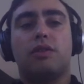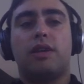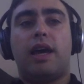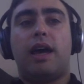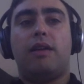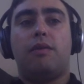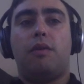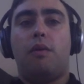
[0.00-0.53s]

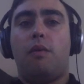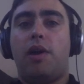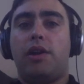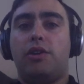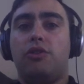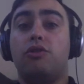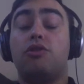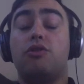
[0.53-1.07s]
that when
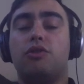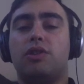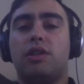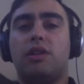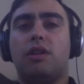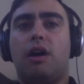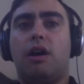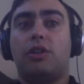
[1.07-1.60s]
you use
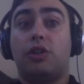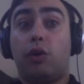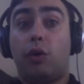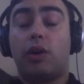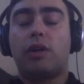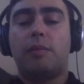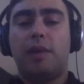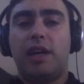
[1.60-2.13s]
it on
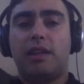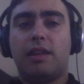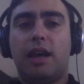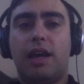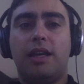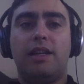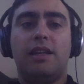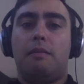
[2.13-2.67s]
your command
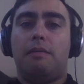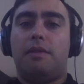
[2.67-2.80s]
line,